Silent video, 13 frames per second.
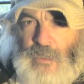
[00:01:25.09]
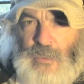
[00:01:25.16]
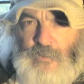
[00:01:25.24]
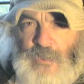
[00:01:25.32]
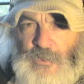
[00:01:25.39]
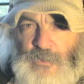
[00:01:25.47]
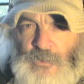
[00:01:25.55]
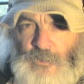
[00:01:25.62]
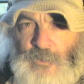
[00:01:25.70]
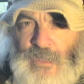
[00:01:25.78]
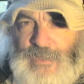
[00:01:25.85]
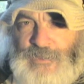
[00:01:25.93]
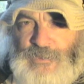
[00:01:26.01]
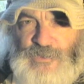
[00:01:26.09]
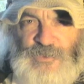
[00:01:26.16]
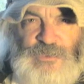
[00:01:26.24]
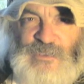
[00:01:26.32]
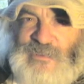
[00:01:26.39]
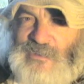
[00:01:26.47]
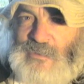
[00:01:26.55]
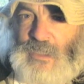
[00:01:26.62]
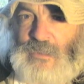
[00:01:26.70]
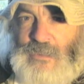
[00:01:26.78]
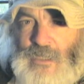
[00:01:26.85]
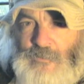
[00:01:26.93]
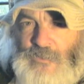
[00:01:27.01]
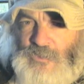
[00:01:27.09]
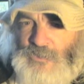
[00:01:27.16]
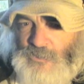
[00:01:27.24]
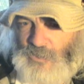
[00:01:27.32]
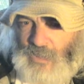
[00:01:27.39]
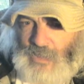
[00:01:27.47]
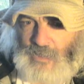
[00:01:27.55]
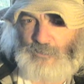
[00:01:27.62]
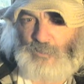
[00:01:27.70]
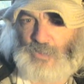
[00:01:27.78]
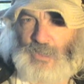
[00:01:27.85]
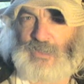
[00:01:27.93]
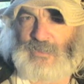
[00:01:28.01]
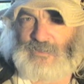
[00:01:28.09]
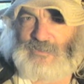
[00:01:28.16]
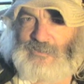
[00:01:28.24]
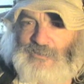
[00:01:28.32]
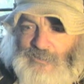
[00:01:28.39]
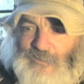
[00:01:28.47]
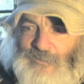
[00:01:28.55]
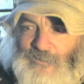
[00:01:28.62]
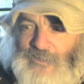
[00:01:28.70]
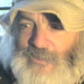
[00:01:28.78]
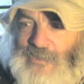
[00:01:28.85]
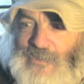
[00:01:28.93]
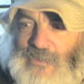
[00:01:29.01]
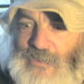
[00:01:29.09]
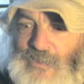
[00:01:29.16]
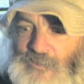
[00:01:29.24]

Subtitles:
time here at the ranch, there's just not time to do that. But I kind